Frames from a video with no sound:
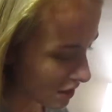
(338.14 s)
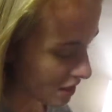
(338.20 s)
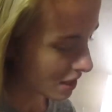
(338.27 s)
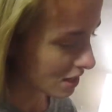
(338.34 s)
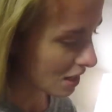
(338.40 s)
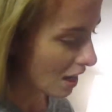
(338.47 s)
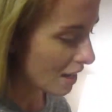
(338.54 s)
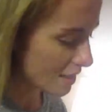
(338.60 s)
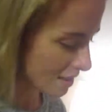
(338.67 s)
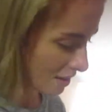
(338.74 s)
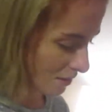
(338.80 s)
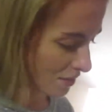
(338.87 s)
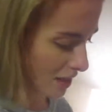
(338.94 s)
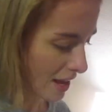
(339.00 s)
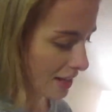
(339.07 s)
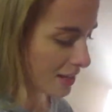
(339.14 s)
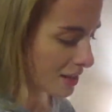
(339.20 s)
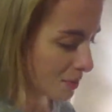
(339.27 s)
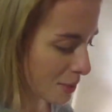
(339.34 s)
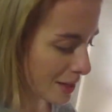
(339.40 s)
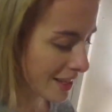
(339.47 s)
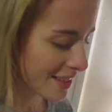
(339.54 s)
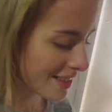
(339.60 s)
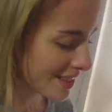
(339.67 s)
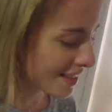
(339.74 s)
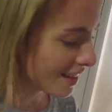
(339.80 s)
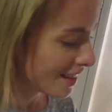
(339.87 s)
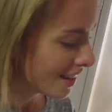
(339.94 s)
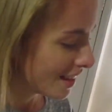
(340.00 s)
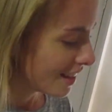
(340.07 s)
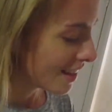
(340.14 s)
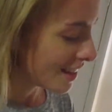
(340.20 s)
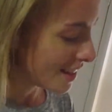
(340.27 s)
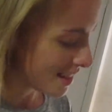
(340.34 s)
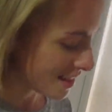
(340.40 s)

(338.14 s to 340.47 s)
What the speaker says: the title of that because it